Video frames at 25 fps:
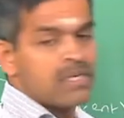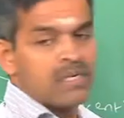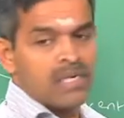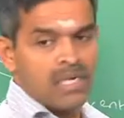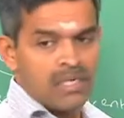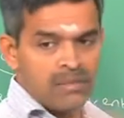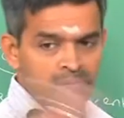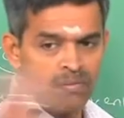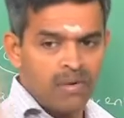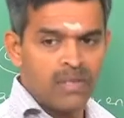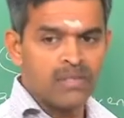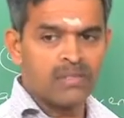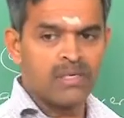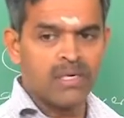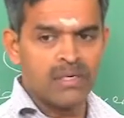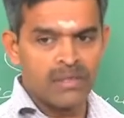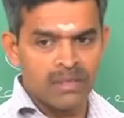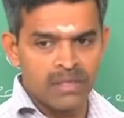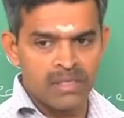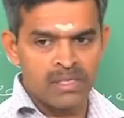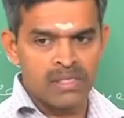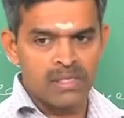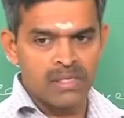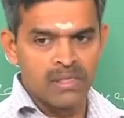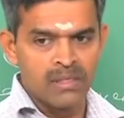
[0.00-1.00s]

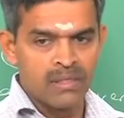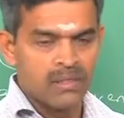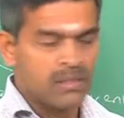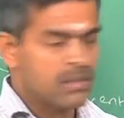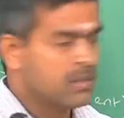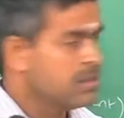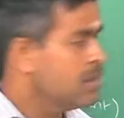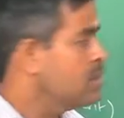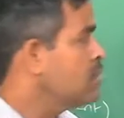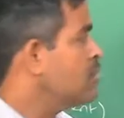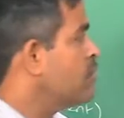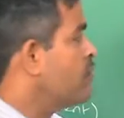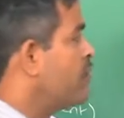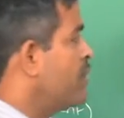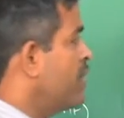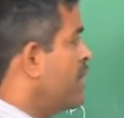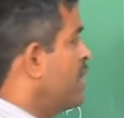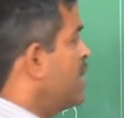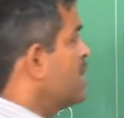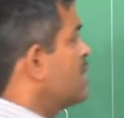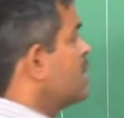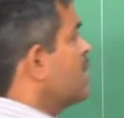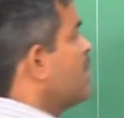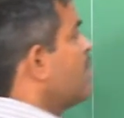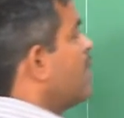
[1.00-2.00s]
converted risk into
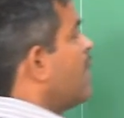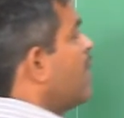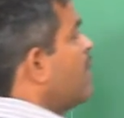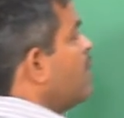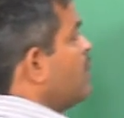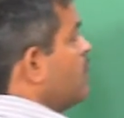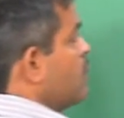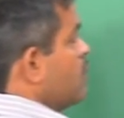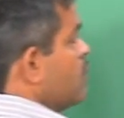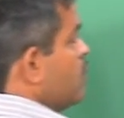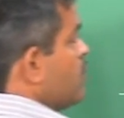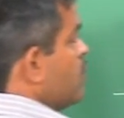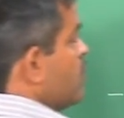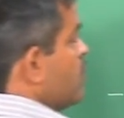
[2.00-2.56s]
financial value.